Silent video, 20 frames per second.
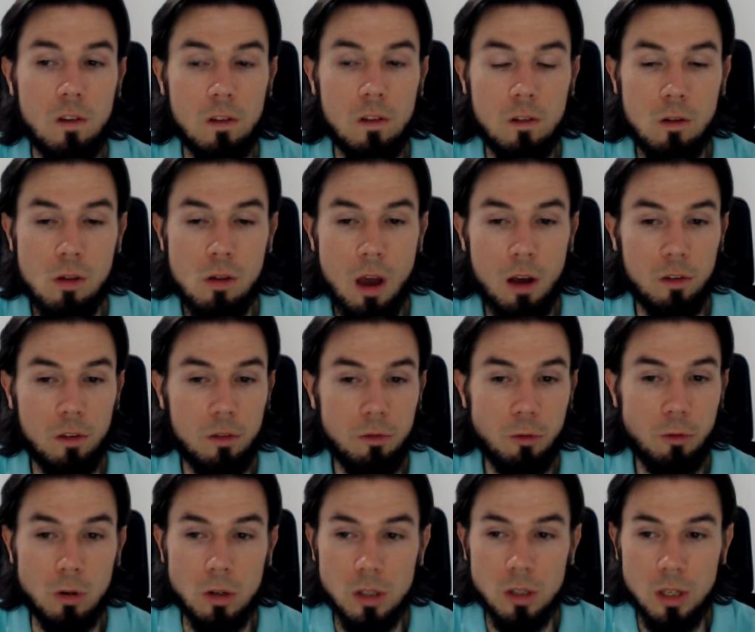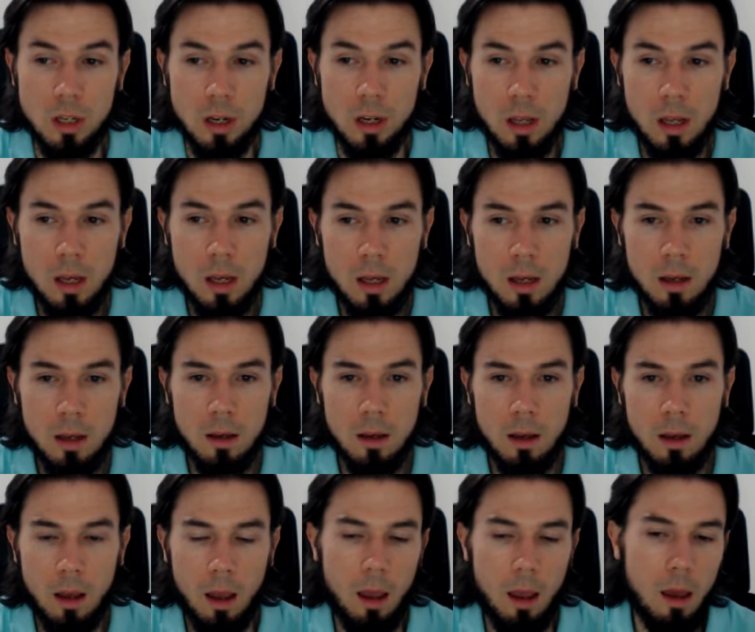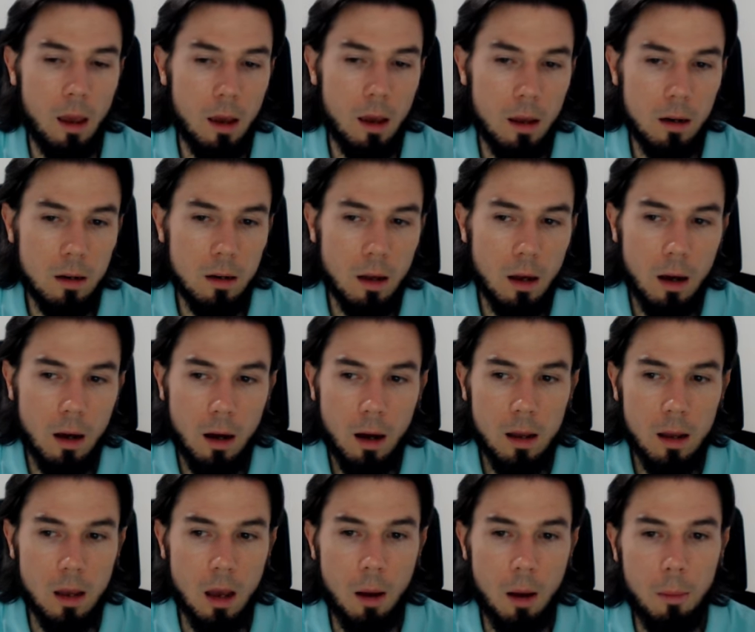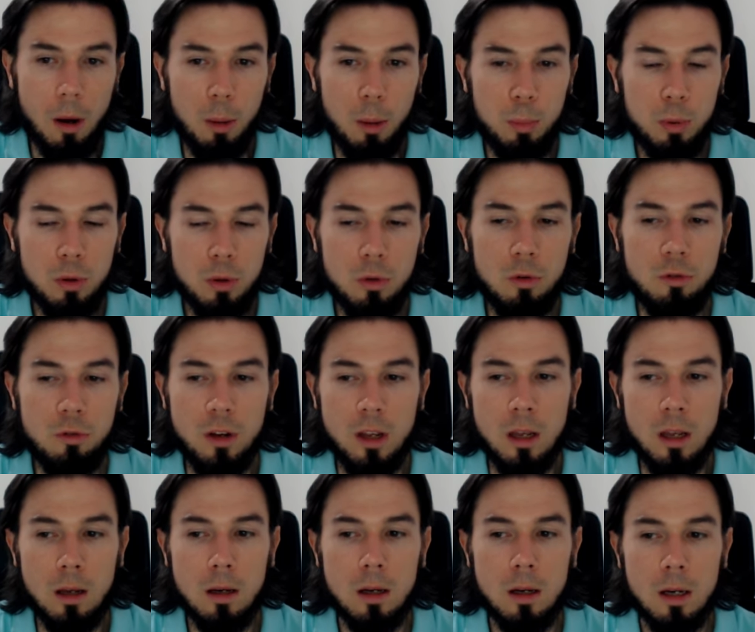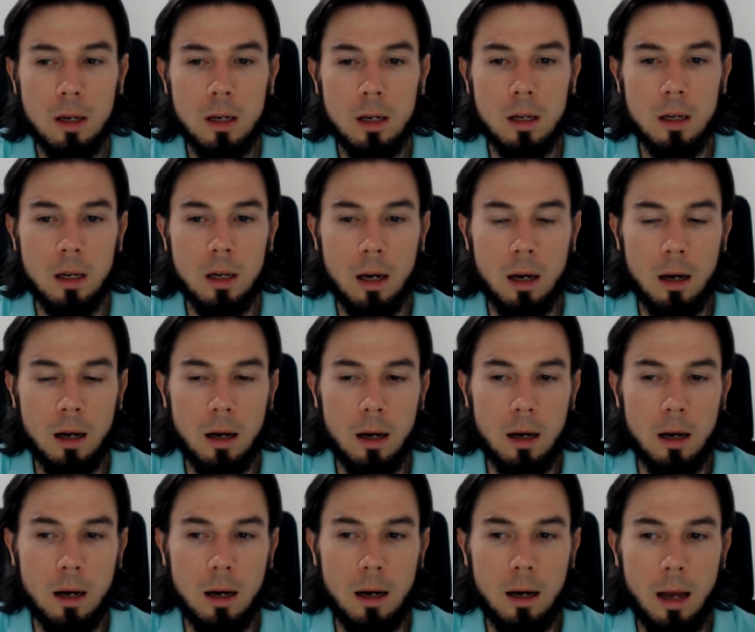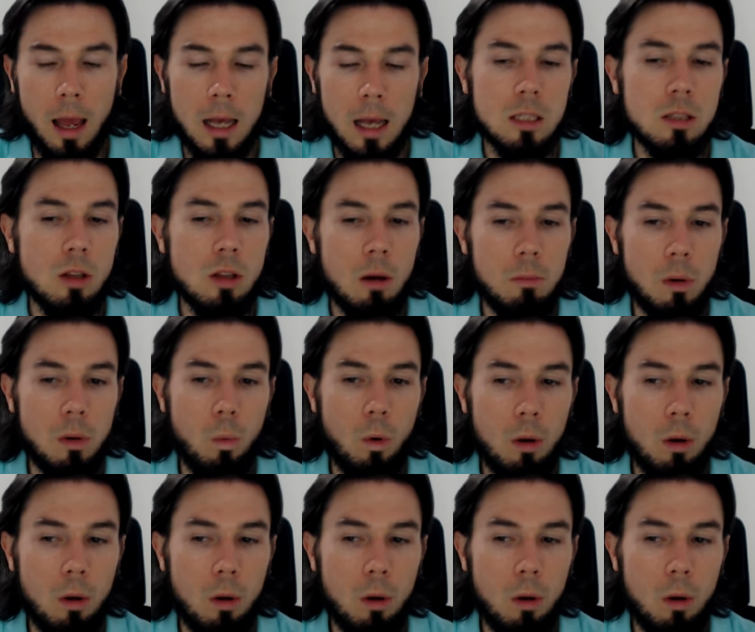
since 2014 and i am approving uh, as number